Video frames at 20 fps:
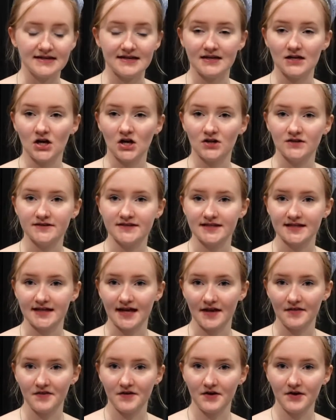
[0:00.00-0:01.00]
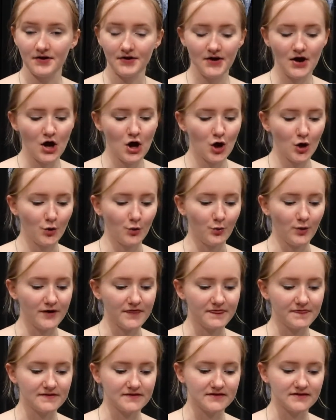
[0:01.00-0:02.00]
in all together
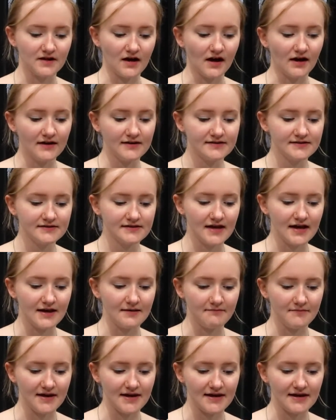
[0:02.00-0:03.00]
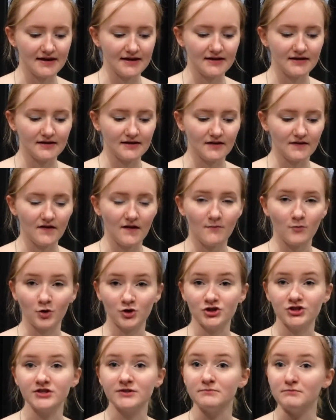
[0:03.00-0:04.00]
with the sauce and make it a lot
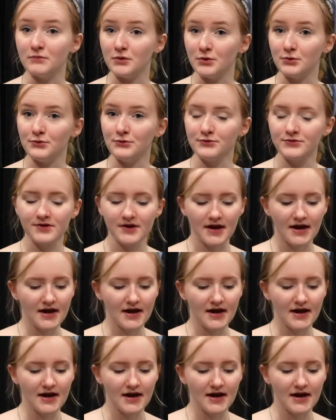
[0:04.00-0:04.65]
more smooth.